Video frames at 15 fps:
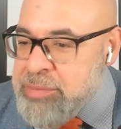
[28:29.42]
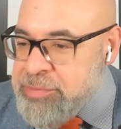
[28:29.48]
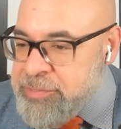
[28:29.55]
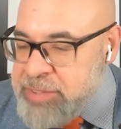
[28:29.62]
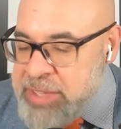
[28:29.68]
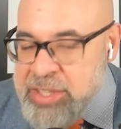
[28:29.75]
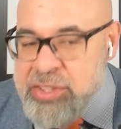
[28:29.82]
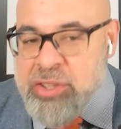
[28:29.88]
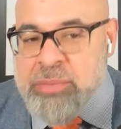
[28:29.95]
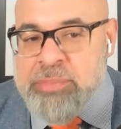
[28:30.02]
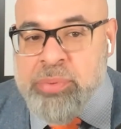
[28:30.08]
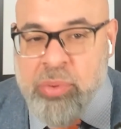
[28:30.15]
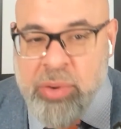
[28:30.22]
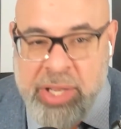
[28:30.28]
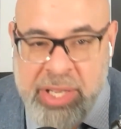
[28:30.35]
feed your
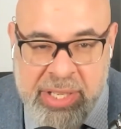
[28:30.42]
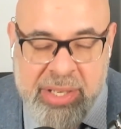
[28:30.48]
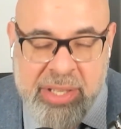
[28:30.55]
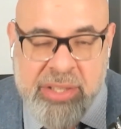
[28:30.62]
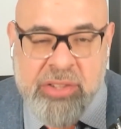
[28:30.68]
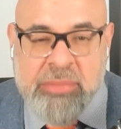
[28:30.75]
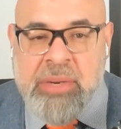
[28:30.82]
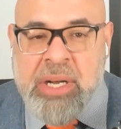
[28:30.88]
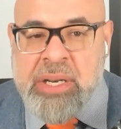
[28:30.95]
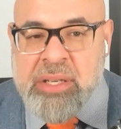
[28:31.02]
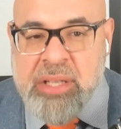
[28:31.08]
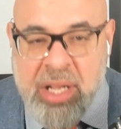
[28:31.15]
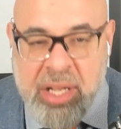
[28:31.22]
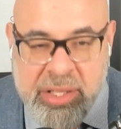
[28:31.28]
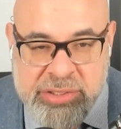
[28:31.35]
brain and your
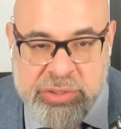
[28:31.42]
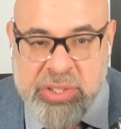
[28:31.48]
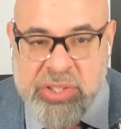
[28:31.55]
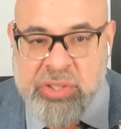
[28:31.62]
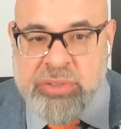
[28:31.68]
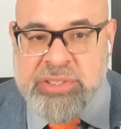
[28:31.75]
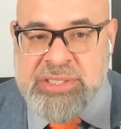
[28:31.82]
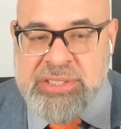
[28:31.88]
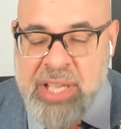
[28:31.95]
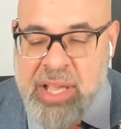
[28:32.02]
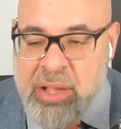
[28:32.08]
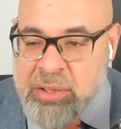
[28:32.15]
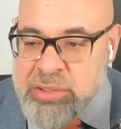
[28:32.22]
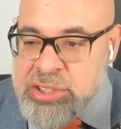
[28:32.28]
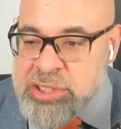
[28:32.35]
mitochondria and your
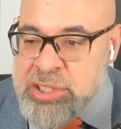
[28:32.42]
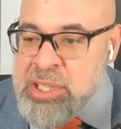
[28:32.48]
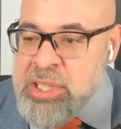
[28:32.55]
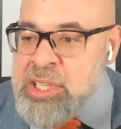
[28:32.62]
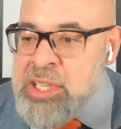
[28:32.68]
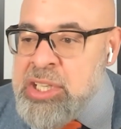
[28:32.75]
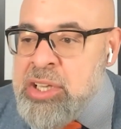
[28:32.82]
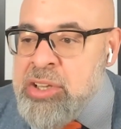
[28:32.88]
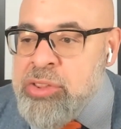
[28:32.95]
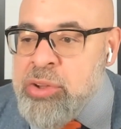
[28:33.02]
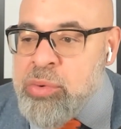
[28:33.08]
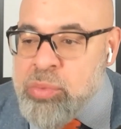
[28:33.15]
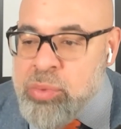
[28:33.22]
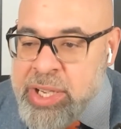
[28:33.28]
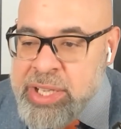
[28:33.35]
cells, the
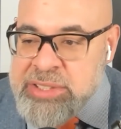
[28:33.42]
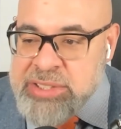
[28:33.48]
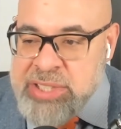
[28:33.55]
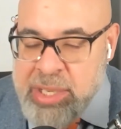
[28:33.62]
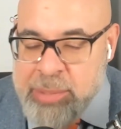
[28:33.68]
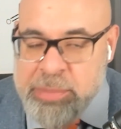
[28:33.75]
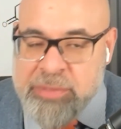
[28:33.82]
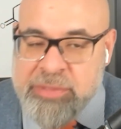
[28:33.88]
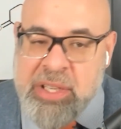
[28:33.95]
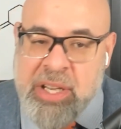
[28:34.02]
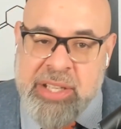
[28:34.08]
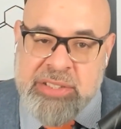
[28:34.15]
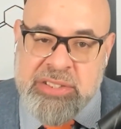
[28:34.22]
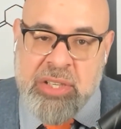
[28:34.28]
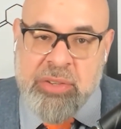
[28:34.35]
right type of
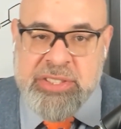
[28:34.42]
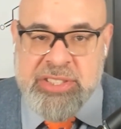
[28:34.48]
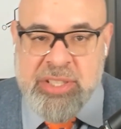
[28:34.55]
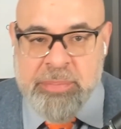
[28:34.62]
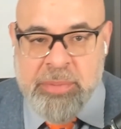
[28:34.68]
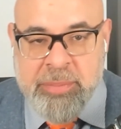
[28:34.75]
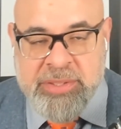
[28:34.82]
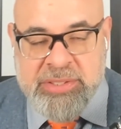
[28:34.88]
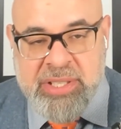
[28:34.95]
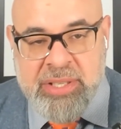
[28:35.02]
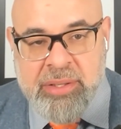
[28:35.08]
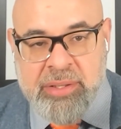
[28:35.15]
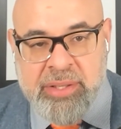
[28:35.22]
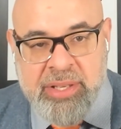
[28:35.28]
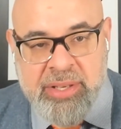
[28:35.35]
dietary supplements
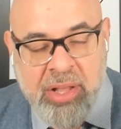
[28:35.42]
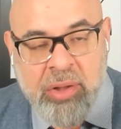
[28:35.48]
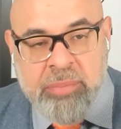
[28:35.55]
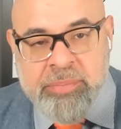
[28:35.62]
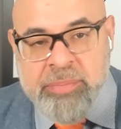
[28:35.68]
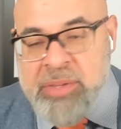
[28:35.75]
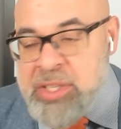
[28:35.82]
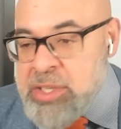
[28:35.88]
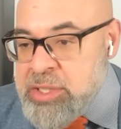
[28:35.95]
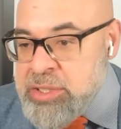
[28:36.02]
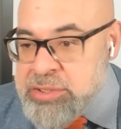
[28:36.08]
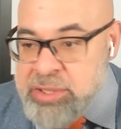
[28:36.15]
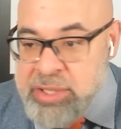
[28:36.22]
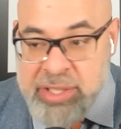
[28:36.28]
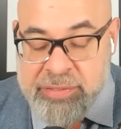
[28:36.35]
can help,
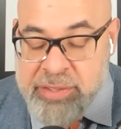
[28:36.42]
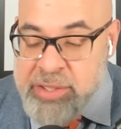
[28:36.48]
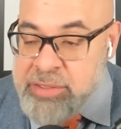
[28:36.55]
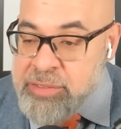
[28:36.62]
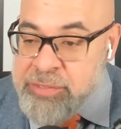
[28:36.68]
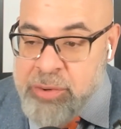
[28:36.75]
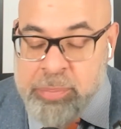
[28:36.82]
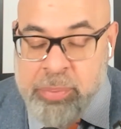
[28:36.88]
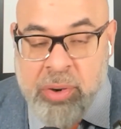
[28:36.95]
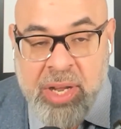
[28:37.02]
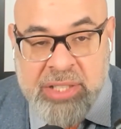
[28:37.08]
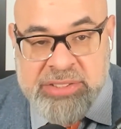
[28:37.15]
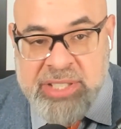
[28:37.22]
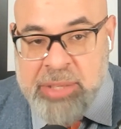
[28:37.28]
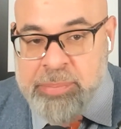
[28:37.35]
even for
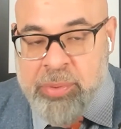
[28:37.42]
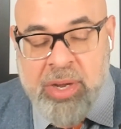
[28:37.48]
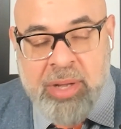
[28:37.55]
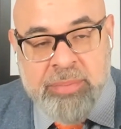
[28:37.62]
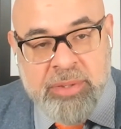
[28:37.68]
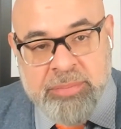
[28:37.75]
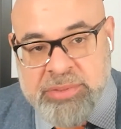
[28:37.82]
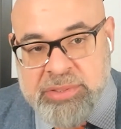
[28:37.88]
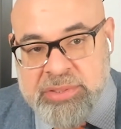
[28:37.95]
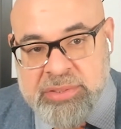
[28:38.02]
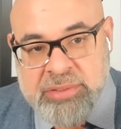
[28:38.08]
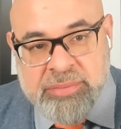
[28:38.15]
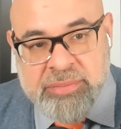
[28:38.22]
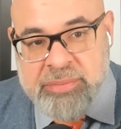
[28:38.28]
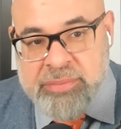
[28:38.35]
prostate problems,
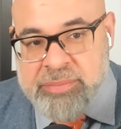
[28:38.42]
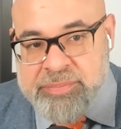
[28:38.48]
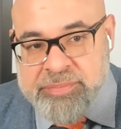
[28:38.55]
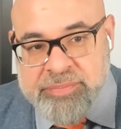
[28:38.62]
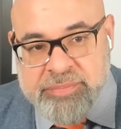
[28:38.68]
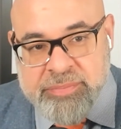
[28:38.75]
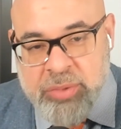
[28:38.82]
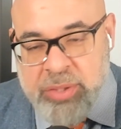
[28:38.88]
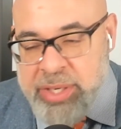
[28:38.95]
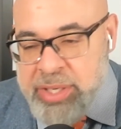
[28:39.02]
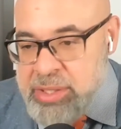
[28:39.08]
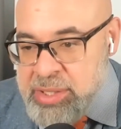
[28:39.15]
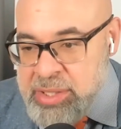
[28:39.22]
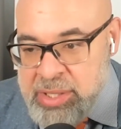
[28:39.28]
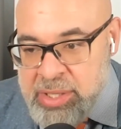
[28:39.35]
right?
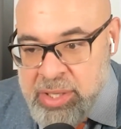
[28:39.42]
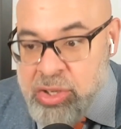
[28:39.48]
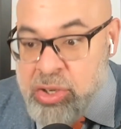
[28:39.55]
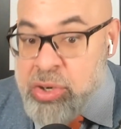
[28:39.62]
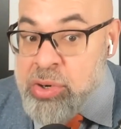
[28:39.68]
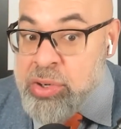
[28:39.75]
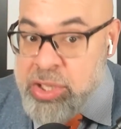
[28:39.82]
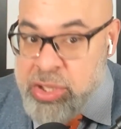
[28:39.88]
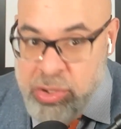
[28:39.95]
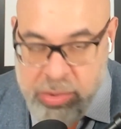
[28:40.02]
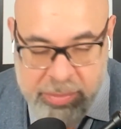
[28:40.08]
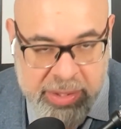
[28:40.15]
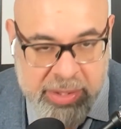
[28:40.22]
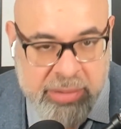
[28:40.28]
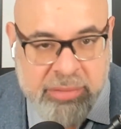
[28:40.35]

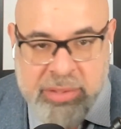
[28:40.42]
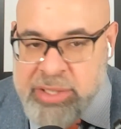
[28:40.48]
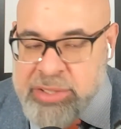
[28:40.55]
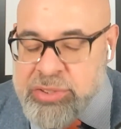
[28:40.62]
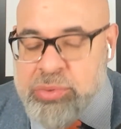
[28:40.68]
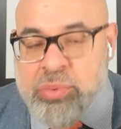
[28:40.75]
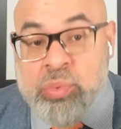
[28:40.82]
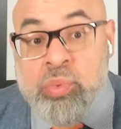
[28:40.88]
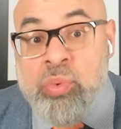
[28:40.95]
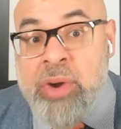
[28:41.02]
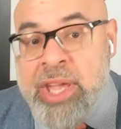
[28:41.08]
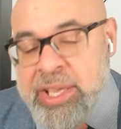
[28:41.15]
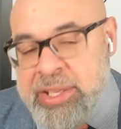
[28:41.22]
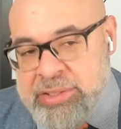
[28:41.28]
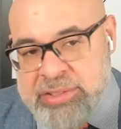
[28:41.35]
Curcumin is
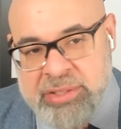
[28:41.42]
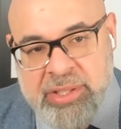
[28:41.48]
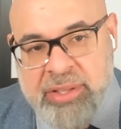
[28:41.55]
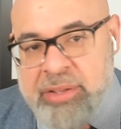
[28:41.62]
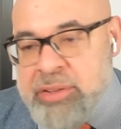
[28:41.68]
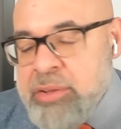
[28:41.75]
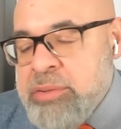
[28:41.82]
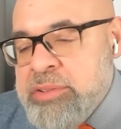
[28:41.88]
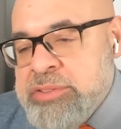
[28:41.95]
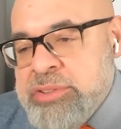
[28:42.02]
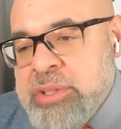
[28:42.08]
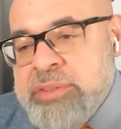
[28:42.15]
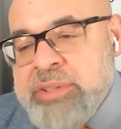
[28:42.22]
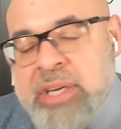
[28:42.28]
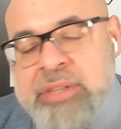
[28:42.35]
great.
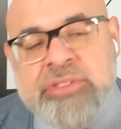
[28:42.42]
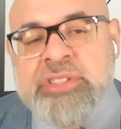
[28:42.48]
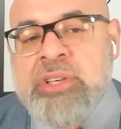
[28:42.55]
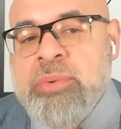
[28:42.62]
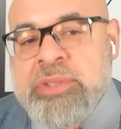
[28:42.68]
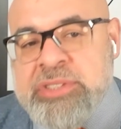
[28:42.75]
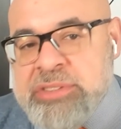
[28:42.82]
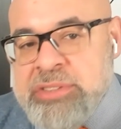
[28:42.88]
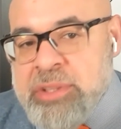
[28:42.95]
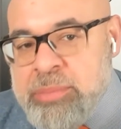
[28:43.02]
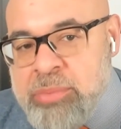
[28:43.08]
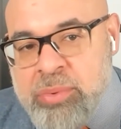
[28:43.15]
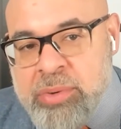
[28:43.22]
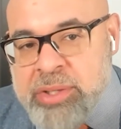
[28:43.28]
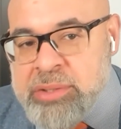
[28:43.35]
Dr. Gio, which is
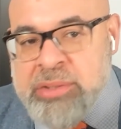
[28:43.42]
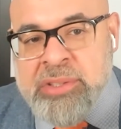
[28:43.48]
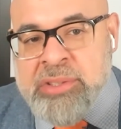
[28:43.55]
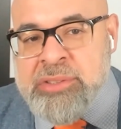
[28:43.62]
number one